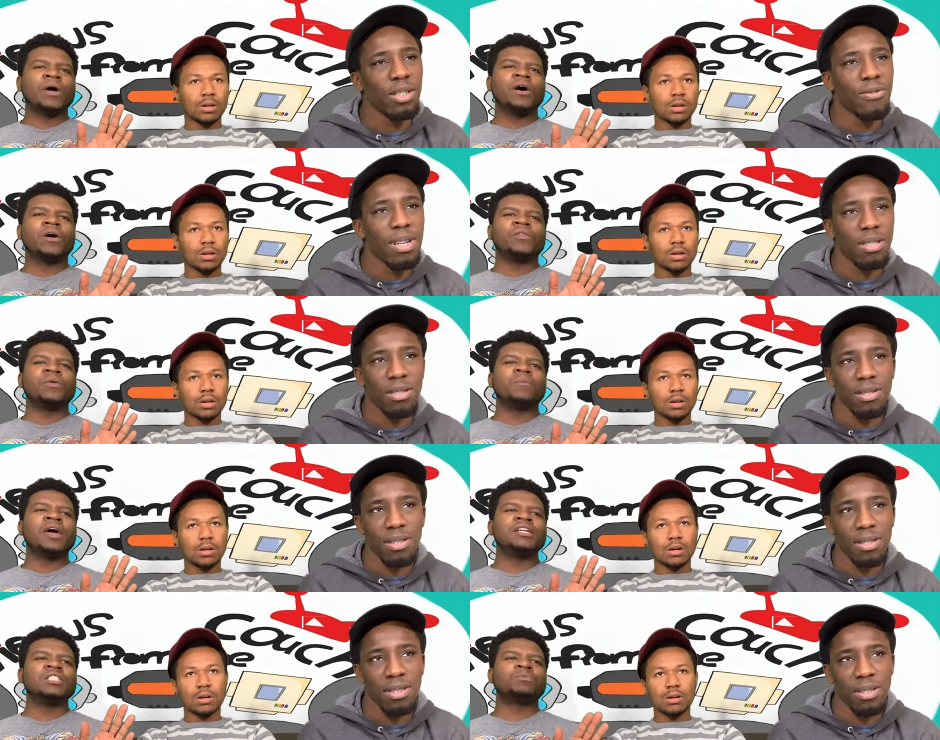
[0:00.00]
Speaker 1: wait, hold on. The
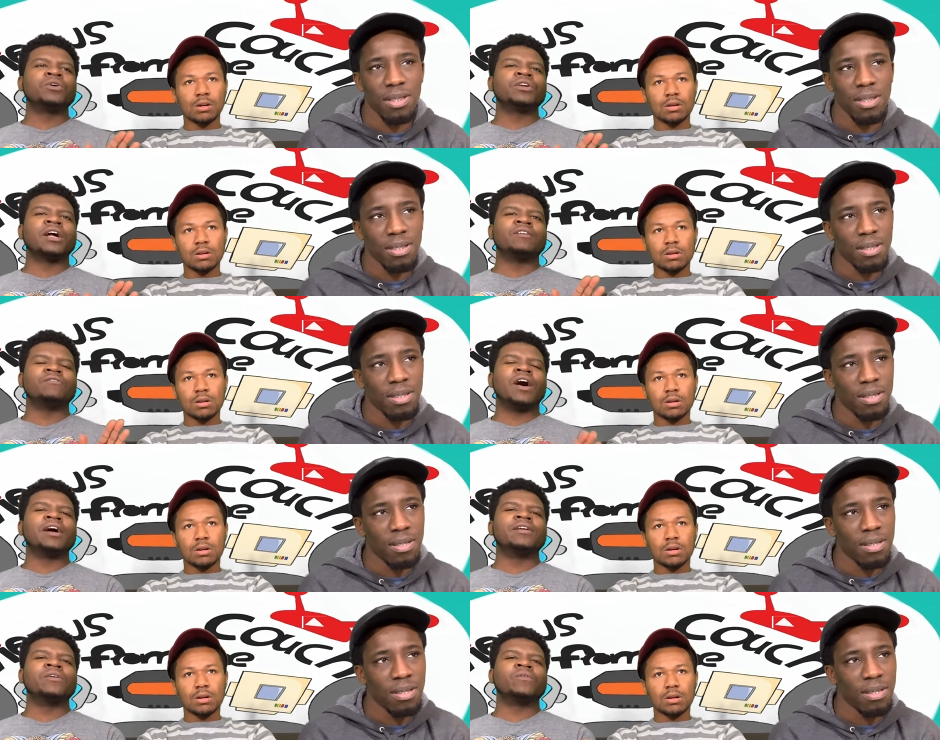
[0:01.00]
man just pulled out a
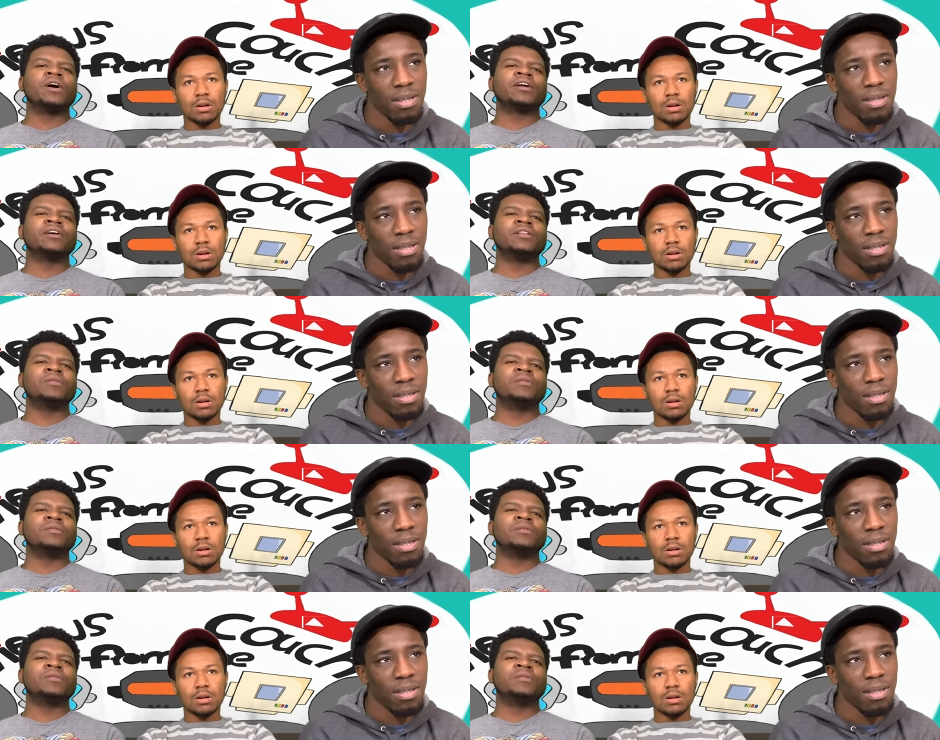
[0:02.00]
vinyl record